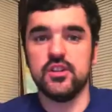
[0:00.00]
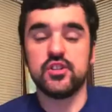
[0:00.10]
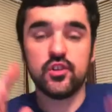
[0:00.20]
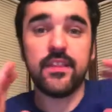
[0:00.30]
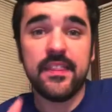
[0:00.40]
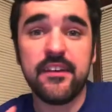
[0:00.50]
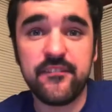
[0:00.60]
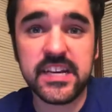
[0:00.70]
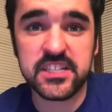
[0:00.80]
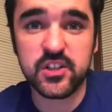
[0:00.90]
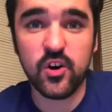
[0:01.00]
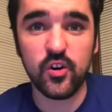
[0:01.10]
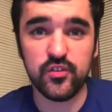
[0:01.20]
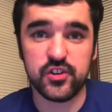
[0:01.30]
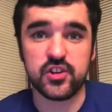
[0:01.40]
So then they fixed the
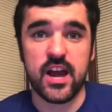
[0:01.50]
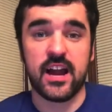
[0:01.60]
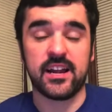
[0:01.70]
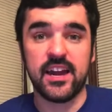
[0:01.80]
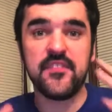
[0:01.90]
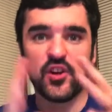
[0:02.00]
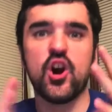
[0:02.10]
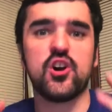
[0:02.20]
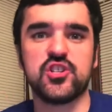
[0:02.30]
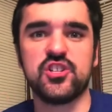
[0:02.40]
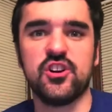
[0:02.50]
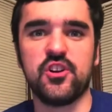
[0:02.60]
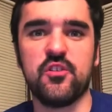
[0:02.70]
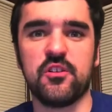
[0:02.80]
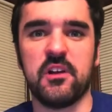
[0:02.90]
hole in the track, and the cars started
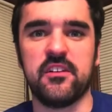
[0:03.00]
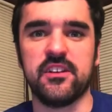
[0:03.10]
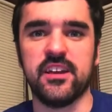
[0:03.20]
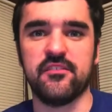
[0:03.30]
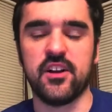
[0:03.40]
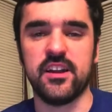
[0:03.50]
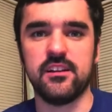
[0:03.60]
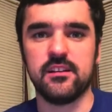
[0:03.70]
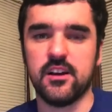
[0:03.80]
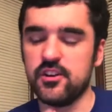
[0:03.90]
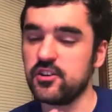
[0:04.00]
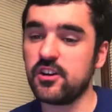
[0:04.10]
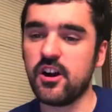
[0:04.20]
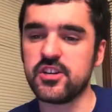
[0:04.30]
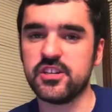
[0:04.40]
going around again, right? Under
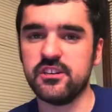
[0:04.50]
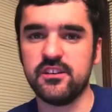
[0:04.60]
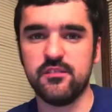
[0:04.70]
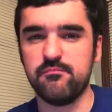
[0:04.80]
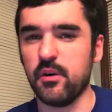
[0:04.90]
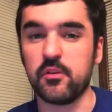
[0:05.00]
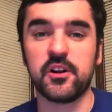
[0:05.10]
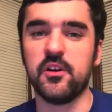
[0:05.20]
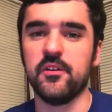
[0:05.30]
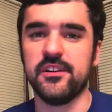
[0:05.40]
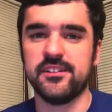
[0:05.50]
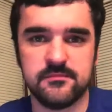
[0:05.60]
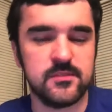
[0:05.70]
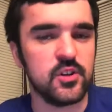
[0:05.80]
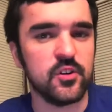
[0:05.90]
caution, but we're going.
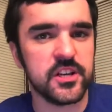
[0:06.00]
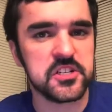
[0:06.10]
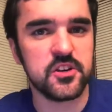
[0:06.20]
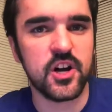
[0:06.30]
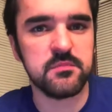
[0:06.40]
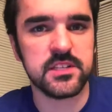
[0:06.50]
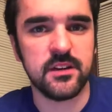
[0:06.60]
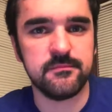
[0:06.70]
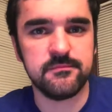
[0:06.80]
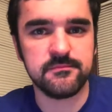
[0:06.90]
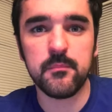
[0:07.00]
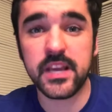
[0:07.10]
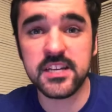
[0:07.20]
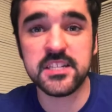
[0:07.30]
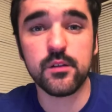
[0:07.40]
Don't get your hopes up,
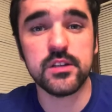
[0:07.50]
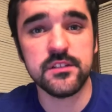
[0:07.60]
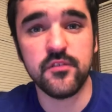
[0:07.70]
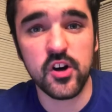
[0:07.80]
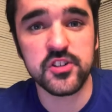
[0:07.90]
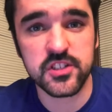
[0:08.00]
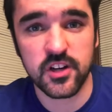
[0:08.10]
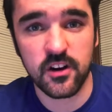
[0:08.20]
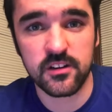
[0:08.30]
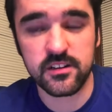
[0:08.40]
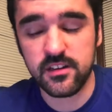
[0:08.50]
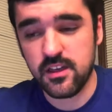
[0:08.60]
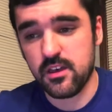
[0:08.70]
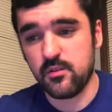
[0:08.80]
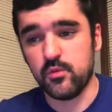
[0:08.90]
because there was a false start,
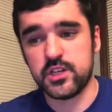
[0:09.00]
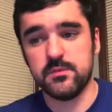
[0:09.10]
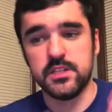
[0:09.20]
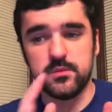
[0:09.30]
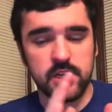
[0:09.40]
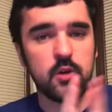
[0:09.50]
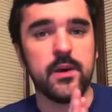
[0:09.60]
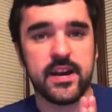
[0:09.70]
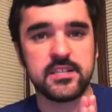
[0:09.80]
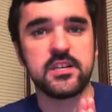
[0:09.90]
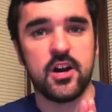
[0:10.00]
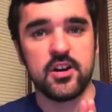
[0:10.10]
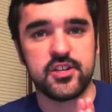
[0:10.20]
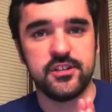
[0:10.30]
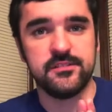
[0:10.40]
which means we go back to
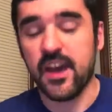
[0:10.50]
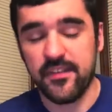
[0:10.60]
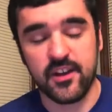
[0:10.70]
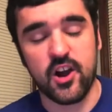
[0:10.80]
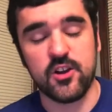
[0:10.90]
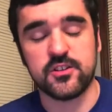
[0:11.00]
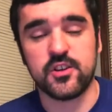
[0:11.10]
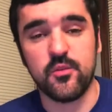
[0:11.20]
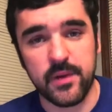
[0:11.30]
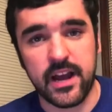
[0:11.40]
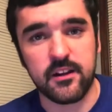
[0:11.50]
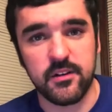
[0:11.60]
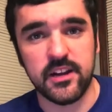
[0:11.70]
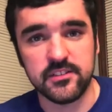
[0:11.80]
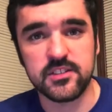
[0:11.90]
caution, and the cars go back
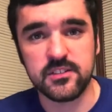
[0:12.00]
around